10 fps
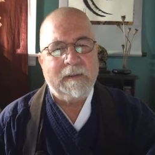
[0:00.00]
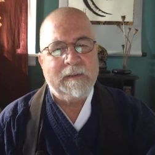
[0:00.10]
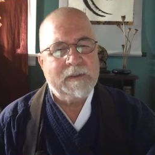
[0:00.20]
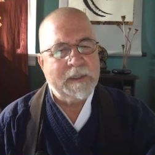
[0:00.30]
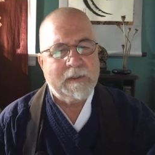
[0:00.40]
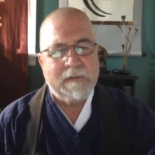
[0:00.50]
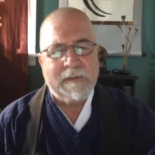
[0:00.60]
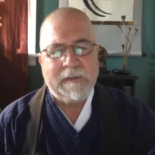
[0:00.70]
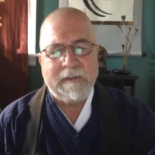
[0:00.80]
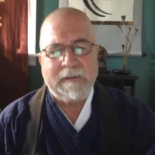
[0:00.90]
Shout
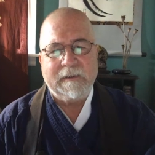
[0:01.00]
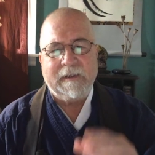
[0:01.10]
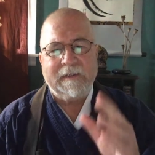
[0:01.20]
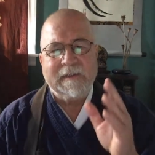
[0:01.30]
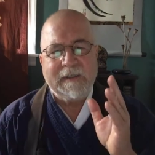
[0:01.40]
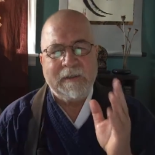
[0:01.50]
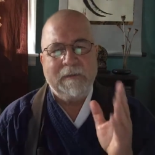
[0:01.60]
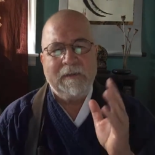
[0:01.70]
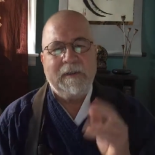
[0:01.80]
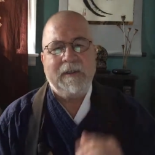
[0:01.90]
that, that
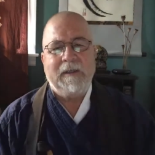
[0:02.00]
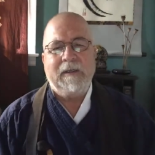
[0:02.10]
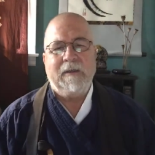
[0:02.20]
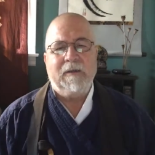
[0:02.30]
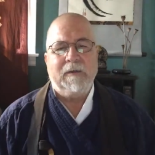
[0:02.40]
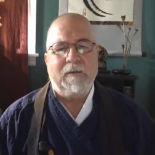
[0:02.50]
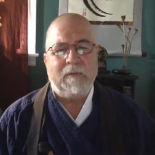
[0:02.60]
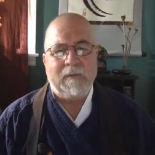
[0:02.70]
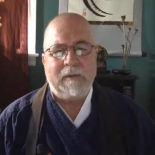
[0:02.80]
kills the ego,